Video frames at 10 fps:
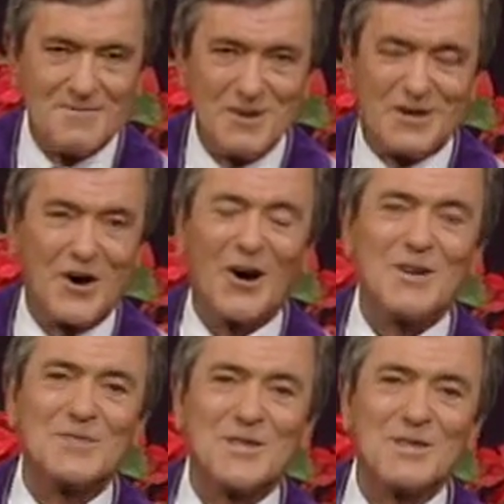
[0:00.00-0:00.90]

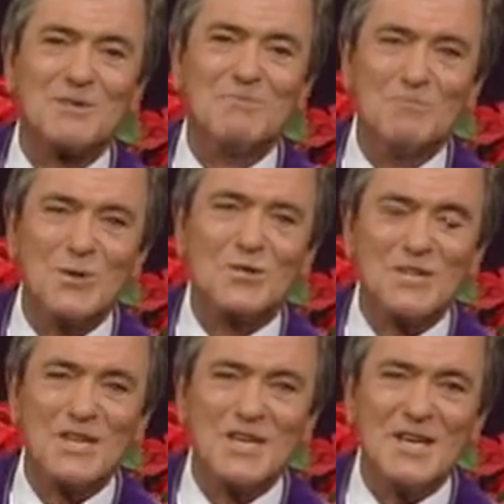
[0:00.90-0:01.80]
because his
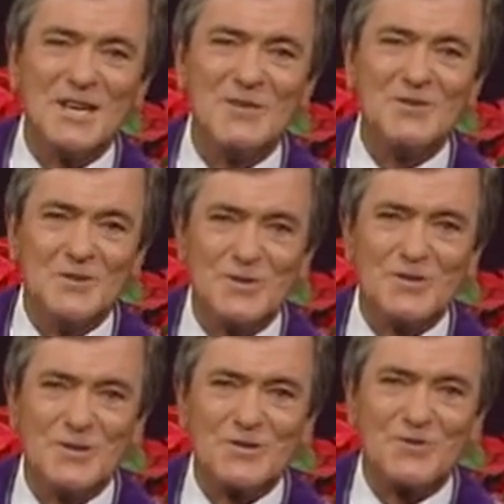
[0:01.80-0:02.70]
mercy endures